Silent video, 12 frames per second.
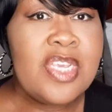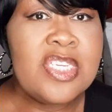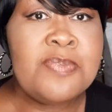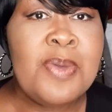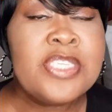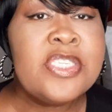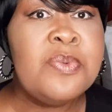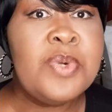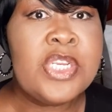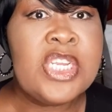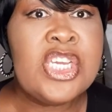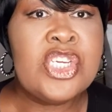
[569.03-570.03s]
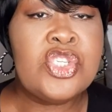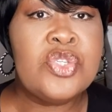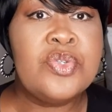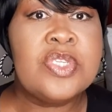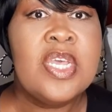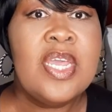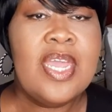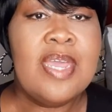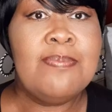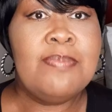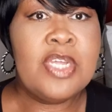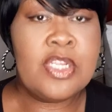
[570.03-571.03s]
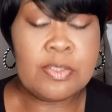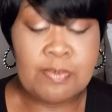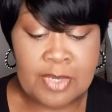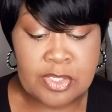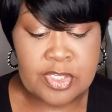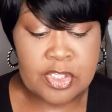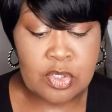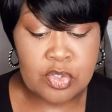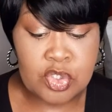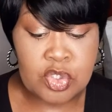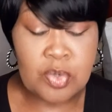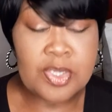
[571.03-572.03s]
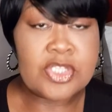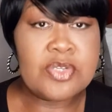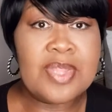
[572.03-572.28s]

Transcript: especially with knee issues and building those joints.